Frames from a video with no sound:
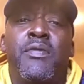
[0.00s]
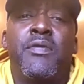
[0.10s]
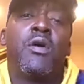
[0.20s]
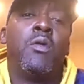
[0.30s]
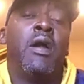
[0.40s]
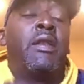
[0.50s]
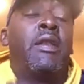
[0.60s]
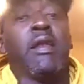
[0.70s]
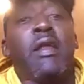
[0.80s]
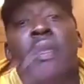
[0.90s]
So,
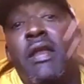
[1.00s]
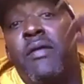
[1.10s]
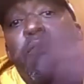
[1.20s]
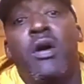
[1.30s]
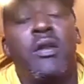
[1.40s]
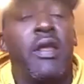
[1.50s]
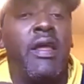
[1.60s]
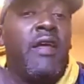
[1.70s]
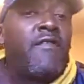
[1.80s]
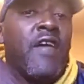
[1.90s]
the
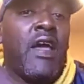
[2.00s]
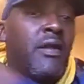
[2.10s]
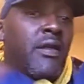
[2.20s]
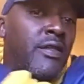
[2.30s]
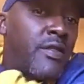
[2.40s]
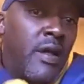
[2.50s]
NFL is.